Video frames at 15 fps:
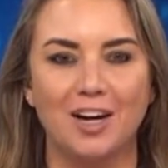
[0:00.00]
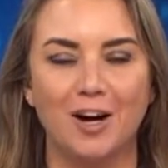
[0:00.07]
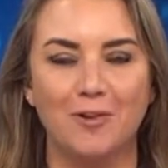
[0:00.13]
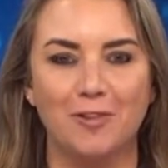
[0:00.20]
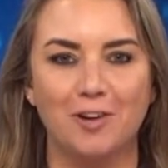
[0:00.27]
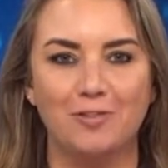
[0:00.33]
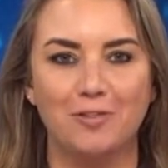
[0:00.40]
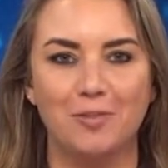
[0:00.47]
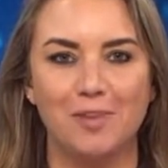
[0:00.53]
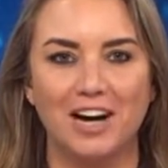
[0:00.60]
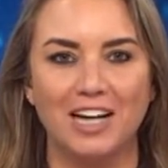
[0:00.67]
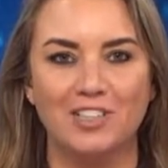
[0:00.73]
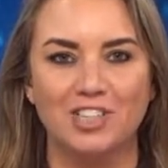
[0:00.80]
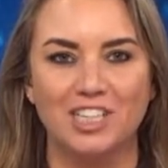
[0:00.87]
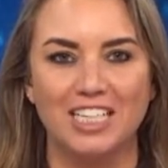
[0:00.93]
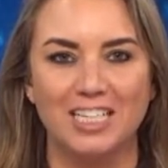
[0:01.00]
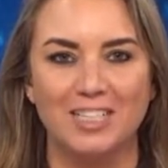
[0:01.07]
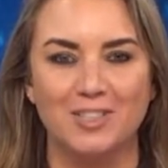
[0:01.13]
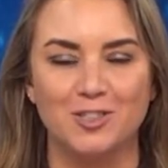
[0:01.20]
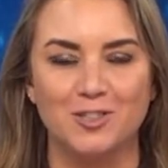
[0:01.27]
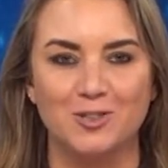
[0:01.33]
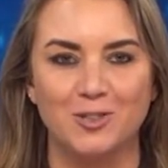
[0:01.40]
Kyle Rodda from IG
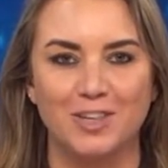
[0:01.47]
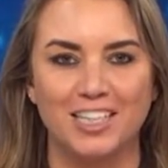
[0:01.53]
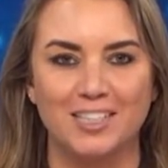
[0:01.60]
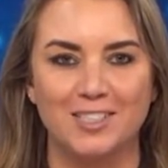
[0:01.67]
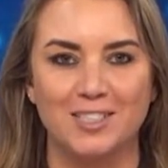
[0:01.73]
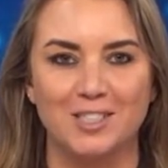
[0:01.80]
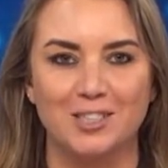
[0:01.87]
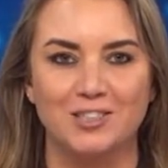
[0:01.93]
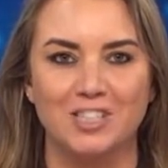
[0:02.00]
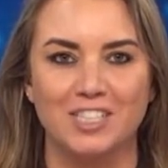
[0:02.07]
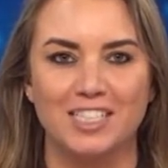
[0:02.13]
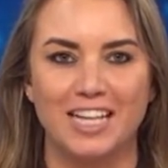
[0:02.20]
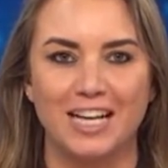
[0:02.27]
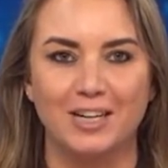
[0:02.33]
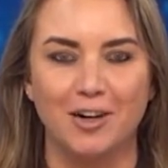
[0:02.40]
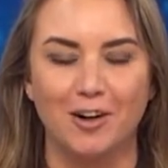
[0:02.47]
is joining us to do just that.